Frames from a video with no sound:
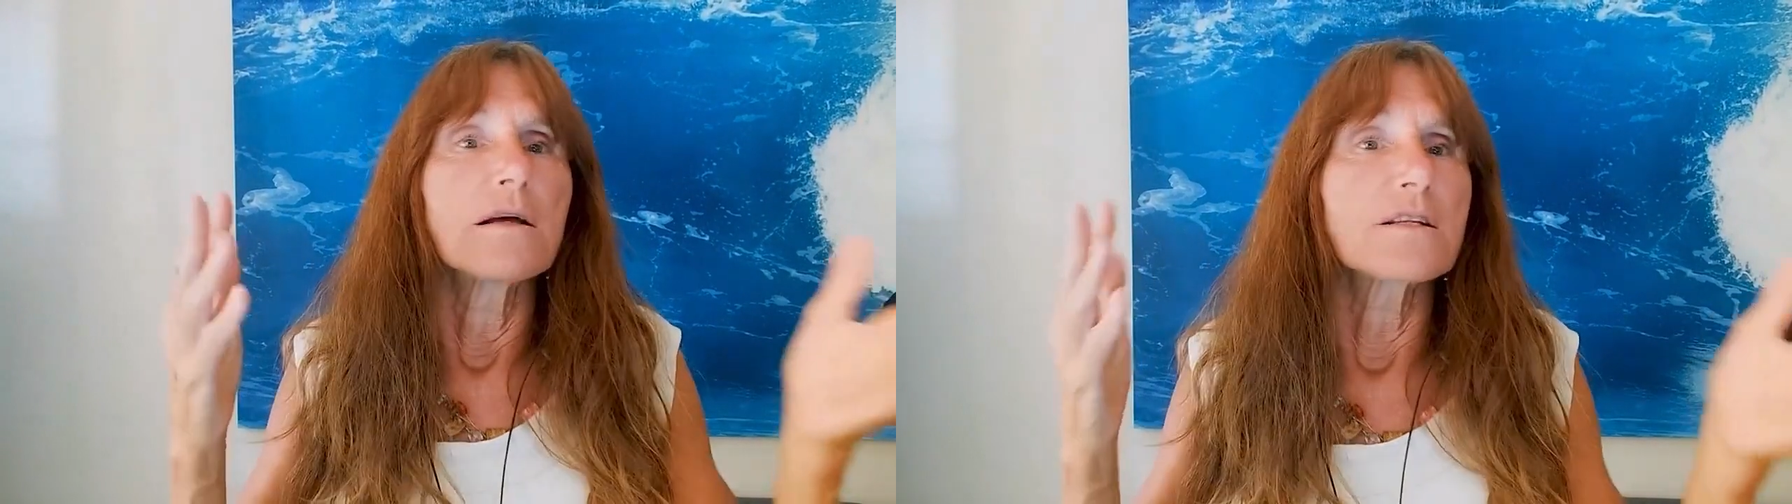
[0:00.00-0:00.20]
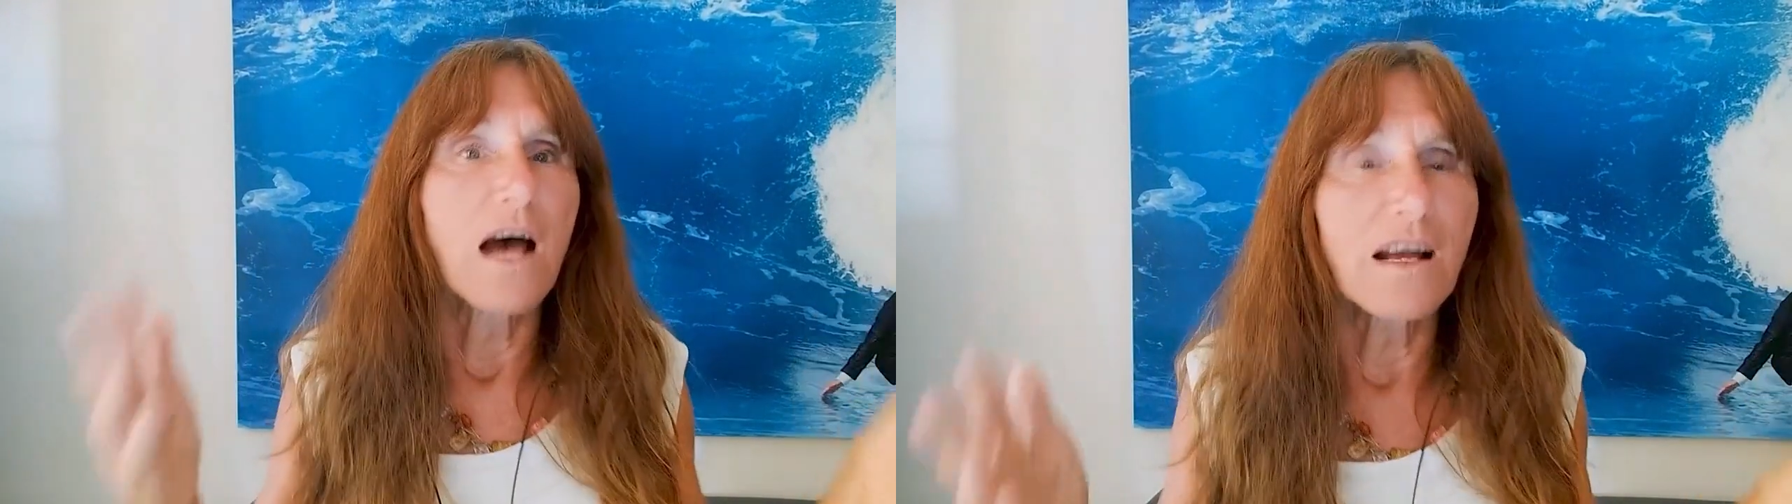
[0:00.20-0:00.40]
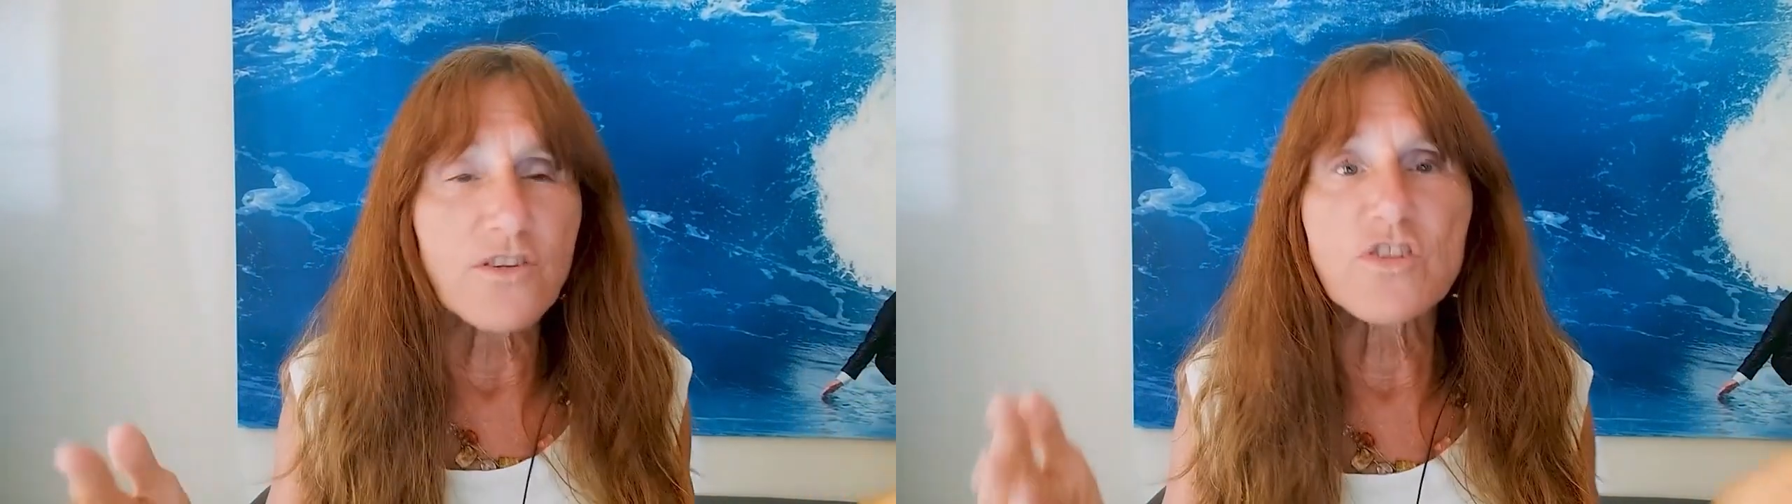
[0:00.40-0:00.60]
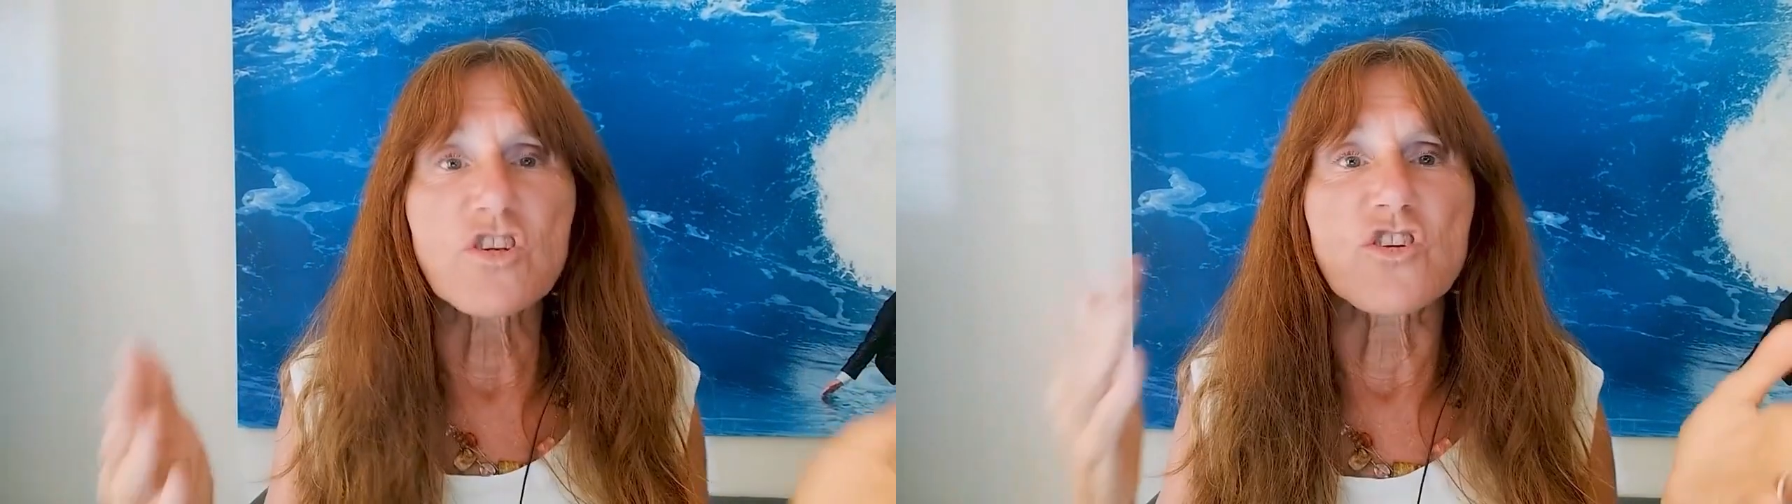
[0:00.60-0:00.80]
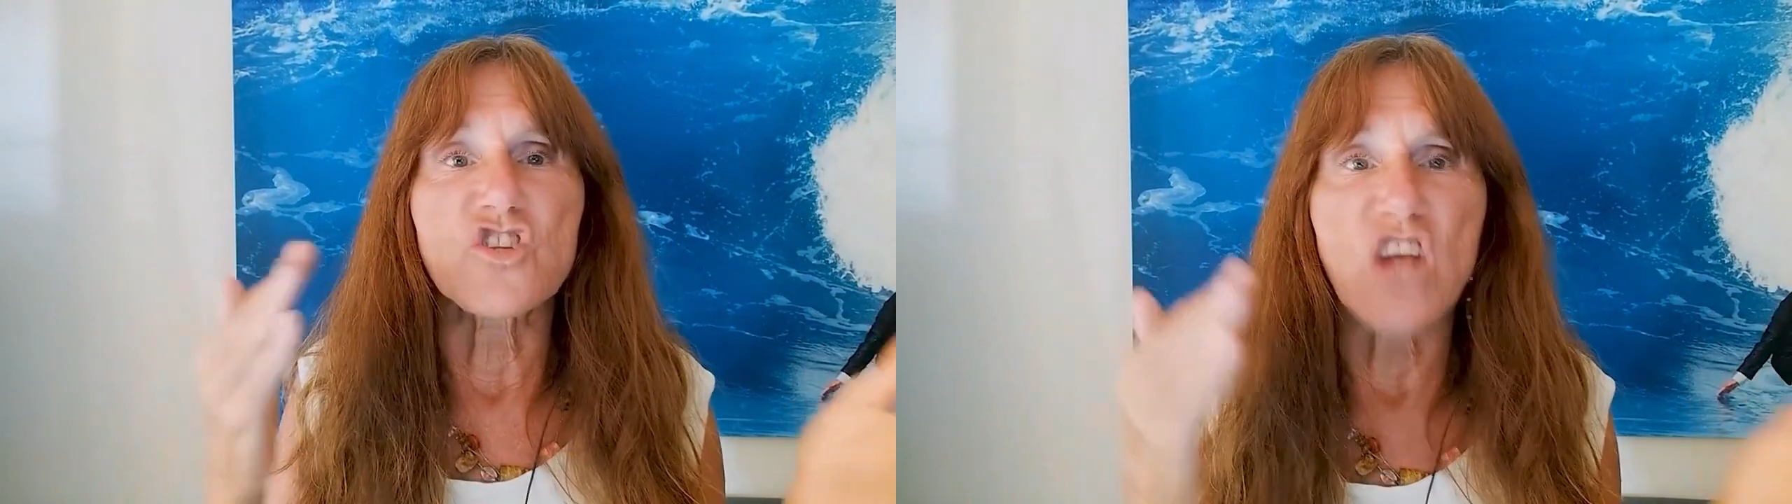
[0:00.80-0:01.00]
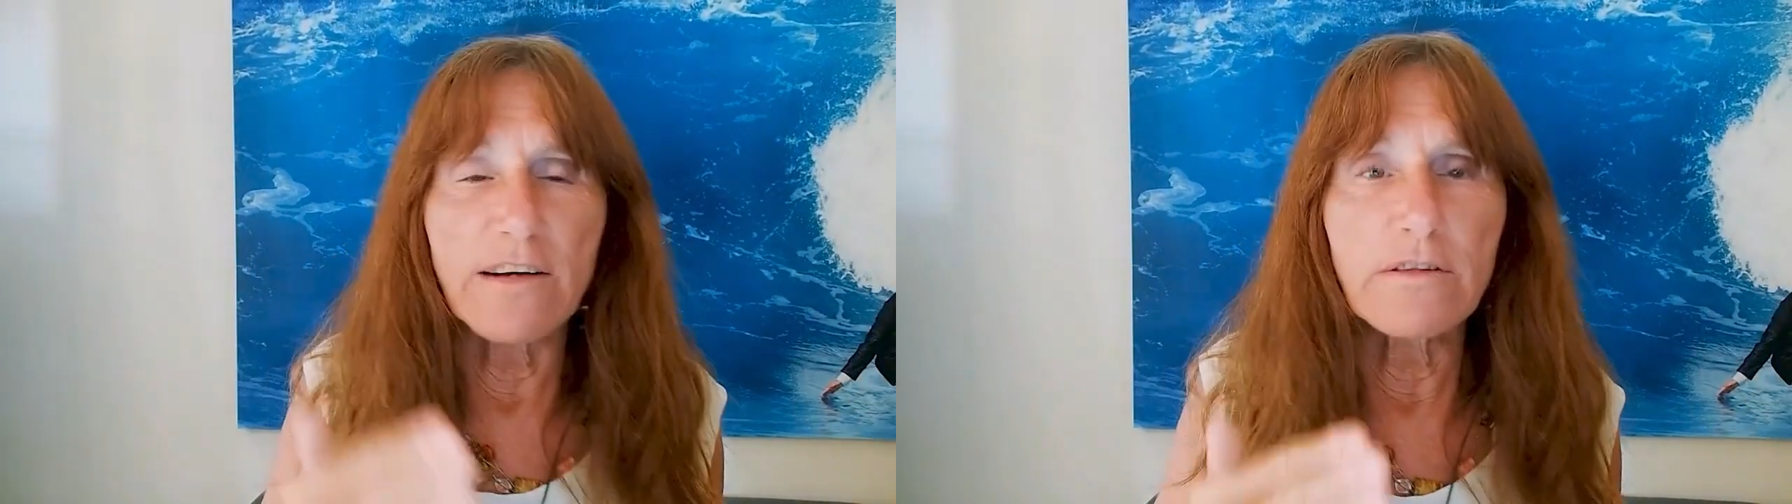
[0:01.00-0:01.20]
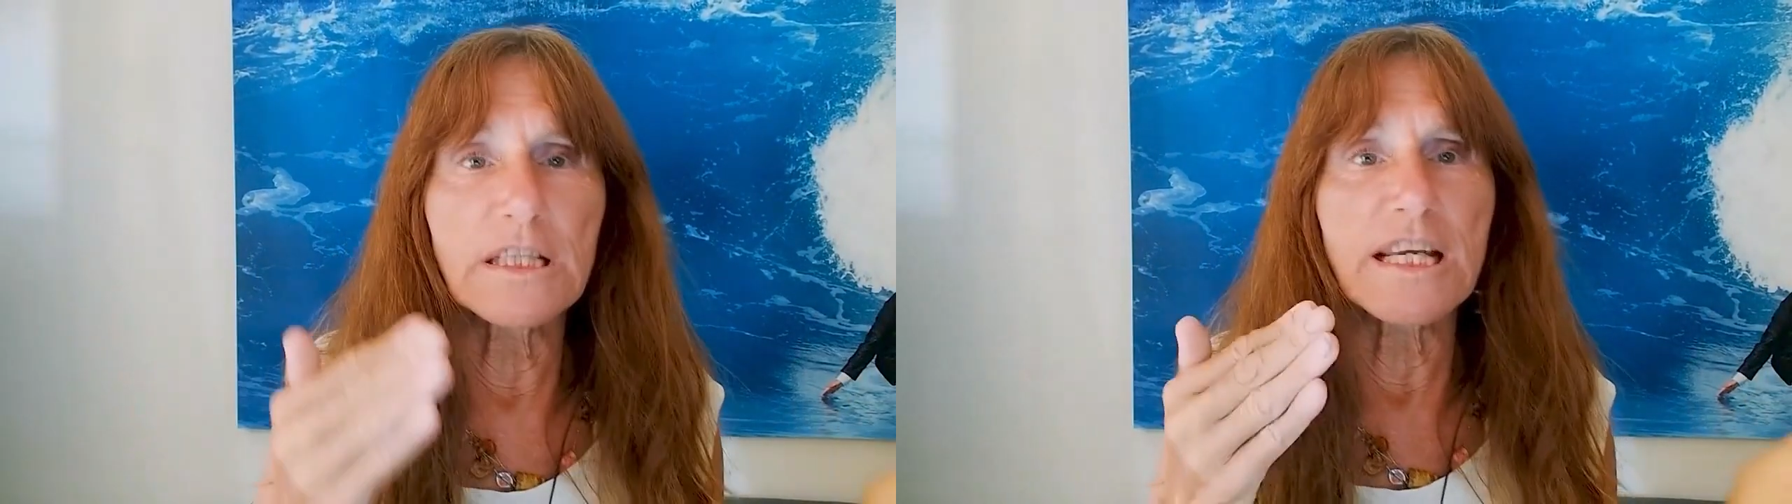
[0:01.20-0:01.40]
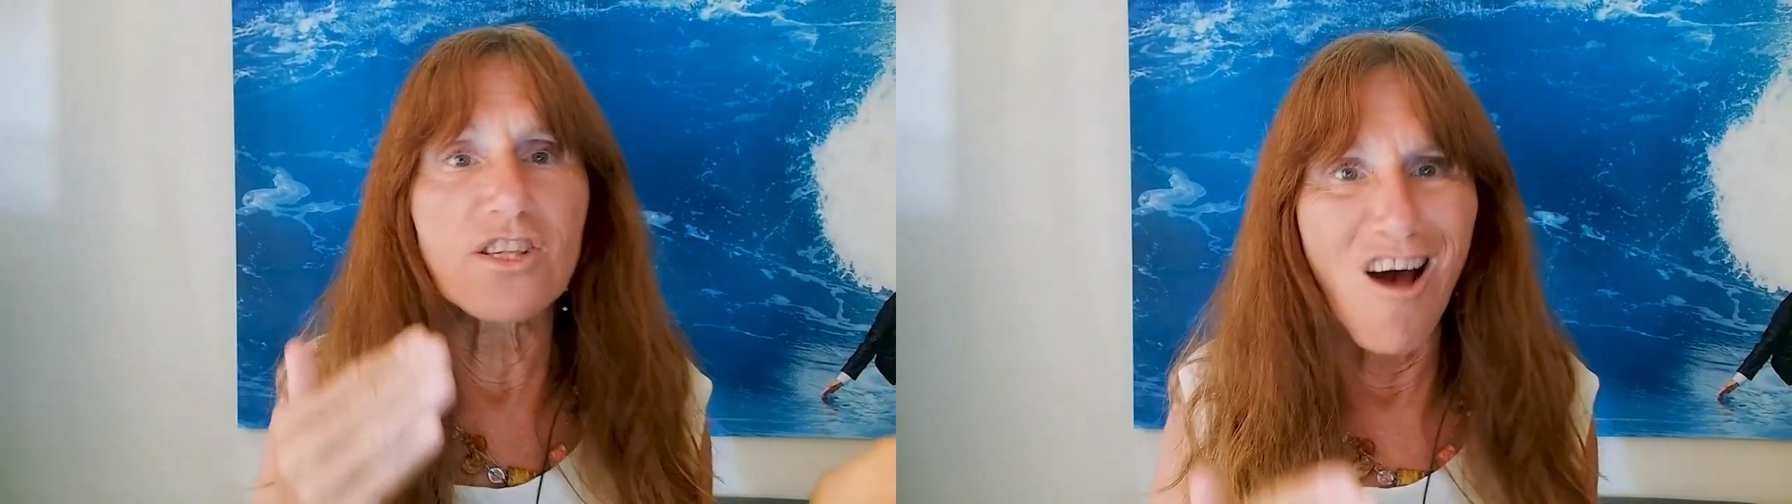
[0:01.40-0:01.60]
Doctors are
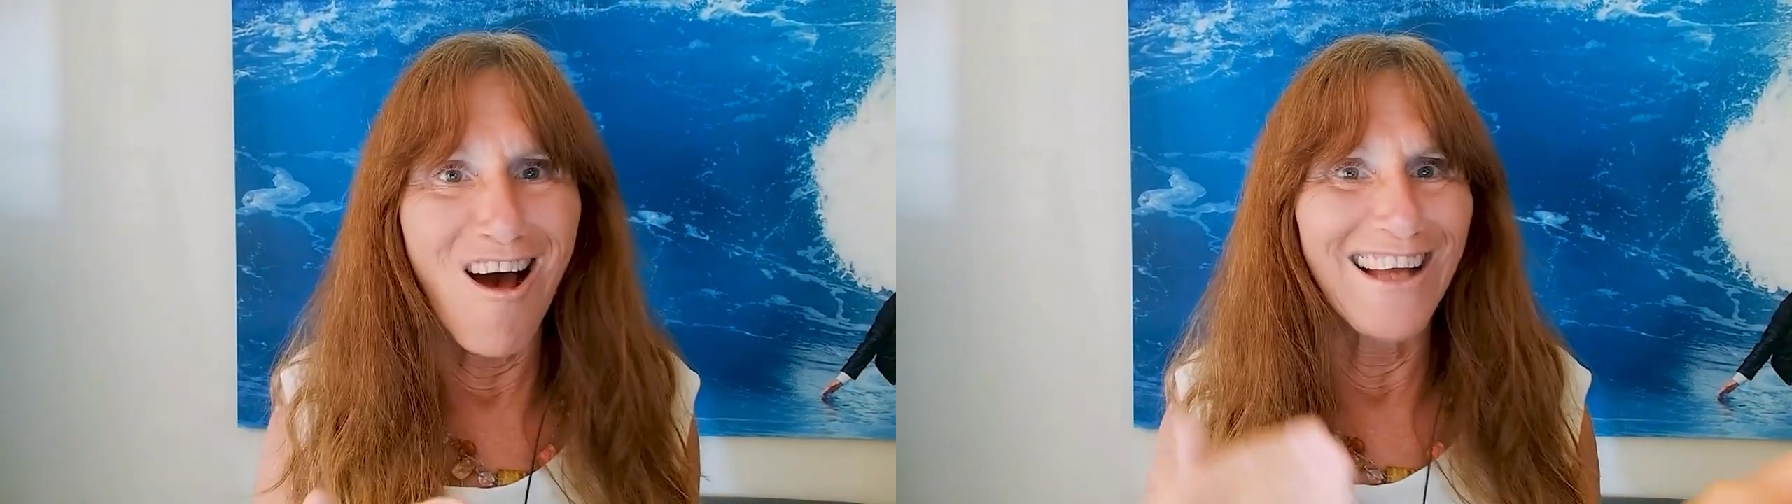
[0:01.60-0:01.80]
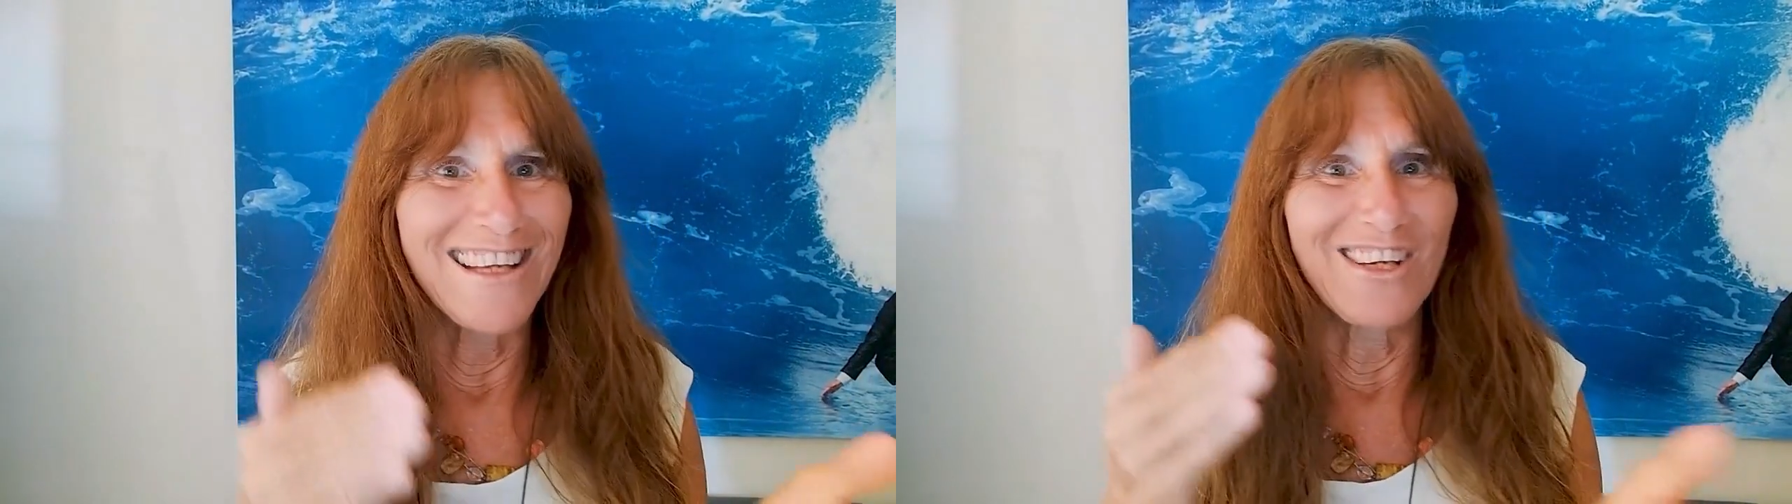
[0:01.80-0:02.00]
generally taught